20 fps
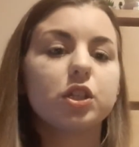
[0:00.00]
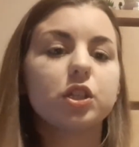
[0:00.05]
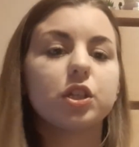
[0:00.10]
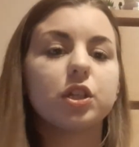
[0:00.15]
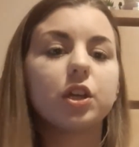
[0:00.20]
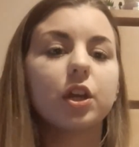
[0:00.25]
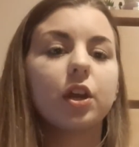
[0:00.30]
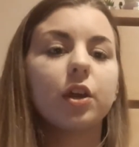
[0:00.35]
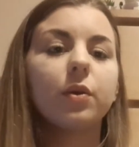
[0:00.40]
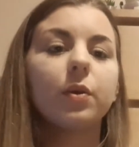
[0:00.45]
to
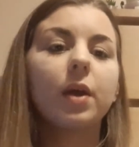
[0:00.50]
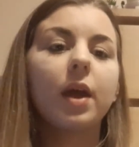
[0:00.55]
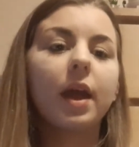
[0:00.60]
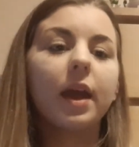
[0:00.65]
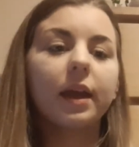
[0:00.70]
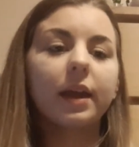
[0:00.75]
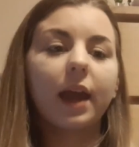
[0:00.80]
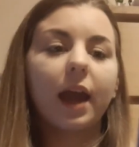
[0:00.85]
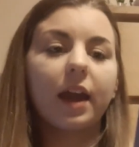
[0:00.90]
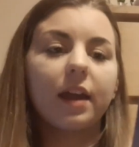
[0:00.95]
you
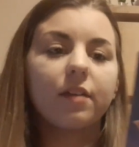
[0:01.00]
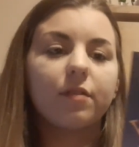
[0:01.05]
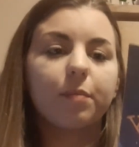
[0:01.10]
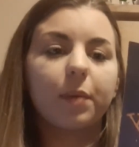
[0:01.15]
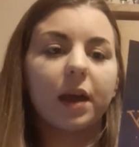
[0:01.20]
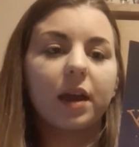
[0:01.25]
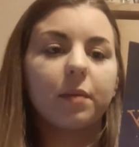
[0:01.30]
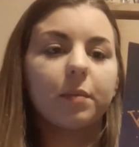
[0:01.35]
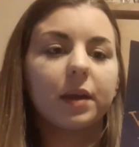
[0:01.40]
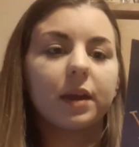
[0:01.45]
Cave
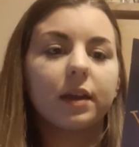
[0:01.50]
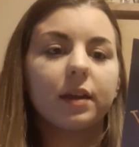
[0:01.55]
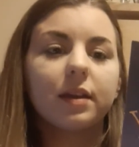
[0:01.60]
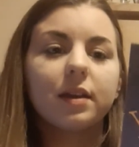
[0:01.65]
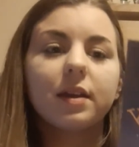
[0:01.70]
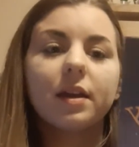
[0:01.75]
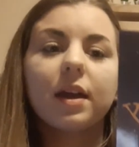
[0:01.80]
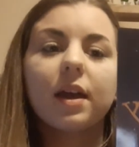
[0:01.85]
Baby.